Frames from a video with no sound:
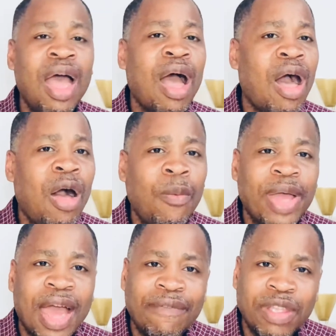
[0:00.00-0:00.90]
All we
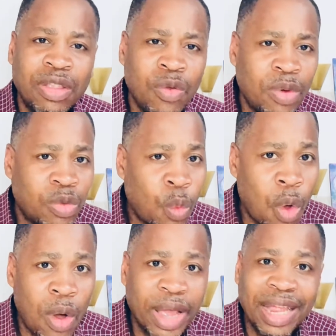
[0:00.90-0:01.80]
have to do is
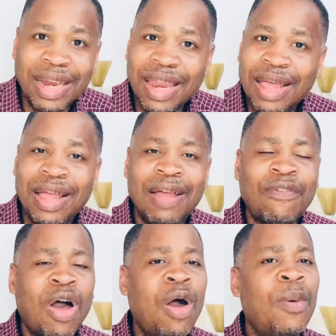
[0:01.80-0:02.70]
walk in love.
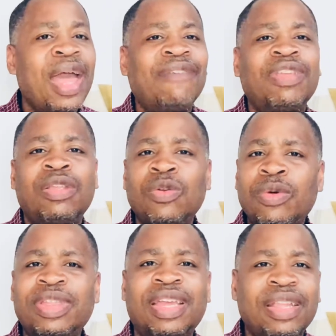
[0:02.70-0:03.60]
All we have to do
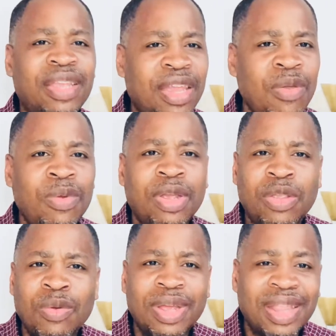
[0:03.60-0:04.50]
is continue to
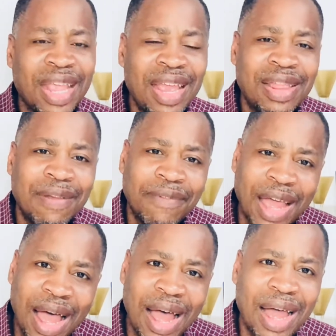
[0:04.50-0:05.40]
do the things of
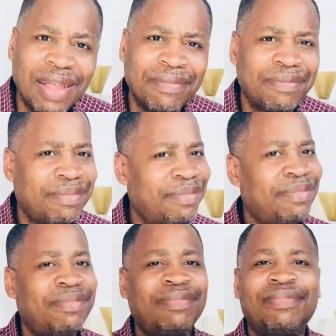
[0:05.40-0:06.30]
God.
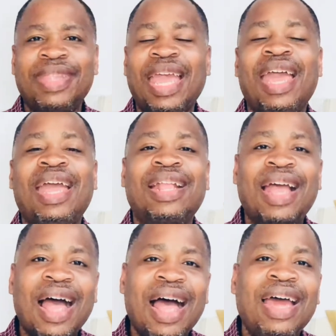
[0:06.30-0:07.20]
And
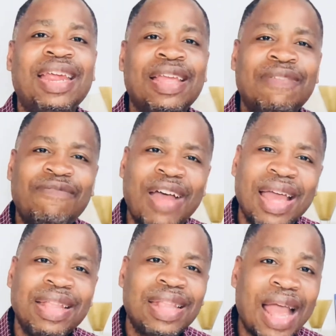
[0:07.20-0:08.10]
God is
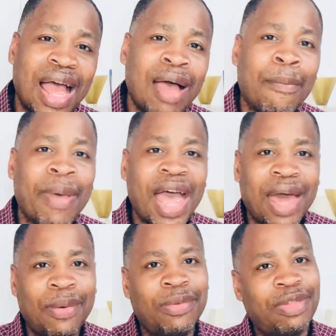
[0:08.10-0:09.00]
fighting our
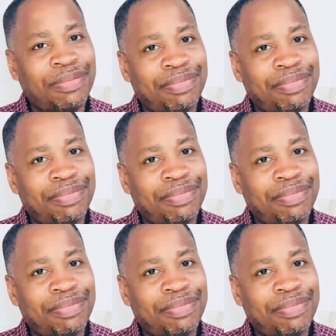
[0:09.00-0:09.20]
battles.